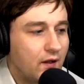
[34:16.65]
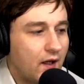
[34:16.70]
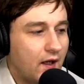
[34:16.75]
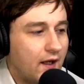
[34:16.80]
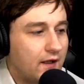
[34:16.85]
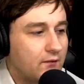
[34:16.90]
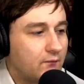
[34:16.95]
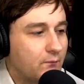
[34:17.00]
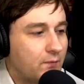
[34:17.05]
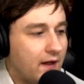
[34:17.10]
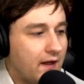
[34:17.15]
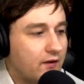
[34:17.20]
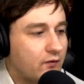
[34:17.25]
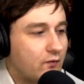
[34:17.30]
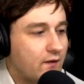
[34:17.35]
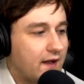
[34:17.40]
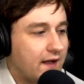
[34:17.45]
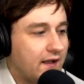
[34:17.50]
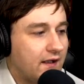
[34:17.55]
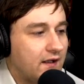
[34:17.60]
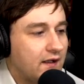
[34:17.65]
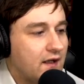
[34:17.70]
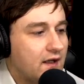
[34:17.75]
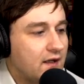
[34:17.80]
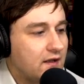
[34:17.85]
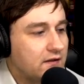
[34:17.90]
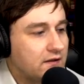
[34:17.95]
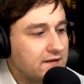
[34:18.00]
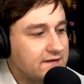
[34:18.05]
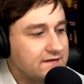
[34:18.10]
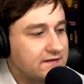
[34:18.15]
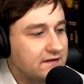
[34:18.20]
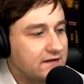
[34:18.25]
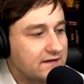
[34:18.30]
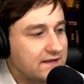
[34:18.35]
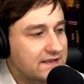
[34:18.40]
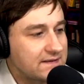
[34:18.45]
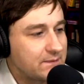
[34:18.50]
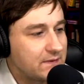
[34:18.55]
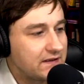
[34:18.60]
And by the way, let's look
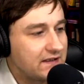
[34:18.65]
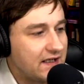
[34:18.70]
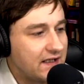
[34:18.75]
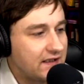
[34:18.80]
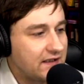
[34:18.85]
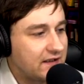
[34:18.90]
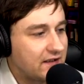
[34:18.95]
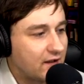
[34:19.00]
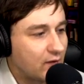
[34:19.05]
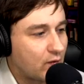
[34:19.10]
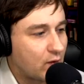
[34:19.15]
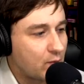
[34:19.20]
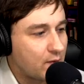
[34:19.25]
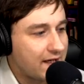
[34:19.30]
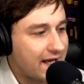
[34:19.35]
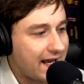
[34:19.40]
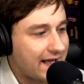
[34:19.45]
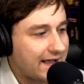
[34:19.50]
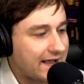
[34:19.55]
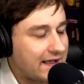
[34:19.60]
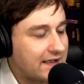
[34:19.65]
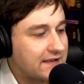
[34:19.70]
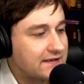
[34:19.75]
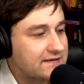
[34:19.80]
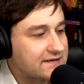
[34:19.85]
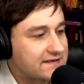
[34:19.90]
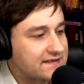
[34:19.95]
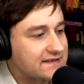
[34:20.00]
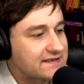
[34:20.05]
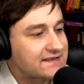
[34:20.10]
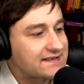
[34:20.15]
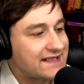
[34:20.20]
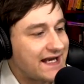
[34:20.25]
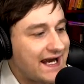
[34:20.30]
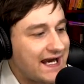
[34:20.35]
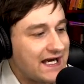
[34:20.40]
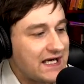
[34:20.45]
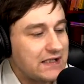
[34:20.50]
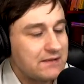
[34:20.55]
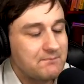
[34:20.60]
at this beginning here where we had an
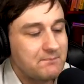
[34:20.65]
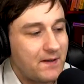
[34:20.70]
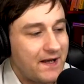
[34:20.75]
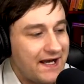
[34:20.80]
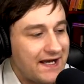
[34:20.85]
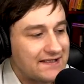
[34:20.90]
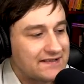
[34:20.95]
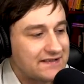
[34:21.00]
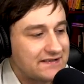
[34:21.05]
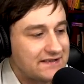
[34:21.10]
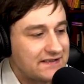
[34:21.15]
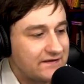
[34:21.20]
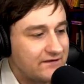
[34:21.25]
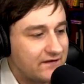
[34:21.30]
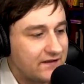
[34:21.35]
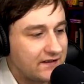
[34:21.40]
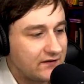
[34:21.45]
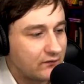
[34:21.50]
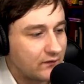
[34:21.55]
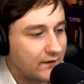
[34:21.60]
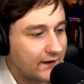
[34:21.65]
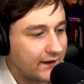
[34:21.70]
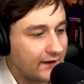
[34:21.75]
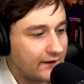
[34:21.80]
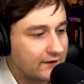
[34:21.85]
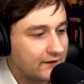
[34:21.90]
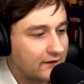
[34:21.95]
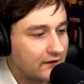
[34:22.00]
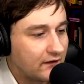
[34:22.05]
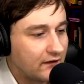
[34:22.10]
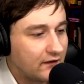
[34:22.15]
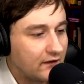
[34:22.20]
insane positivity rate.